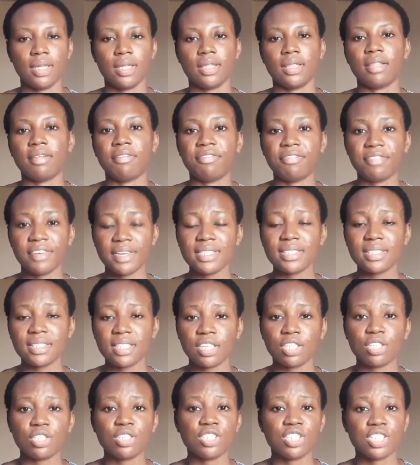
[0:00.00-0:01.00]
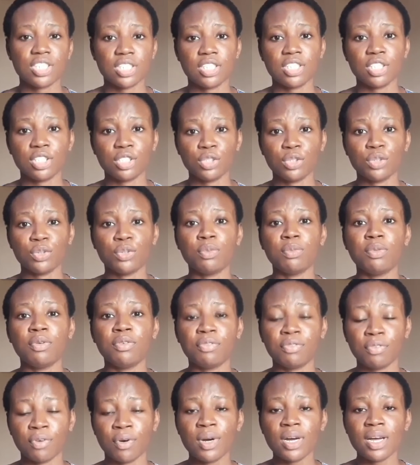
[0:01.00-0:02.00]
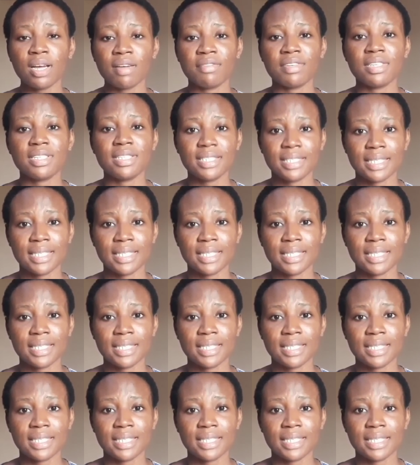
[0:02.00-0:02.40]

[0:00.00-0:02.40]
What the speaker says: The first thing you shouldn't do before having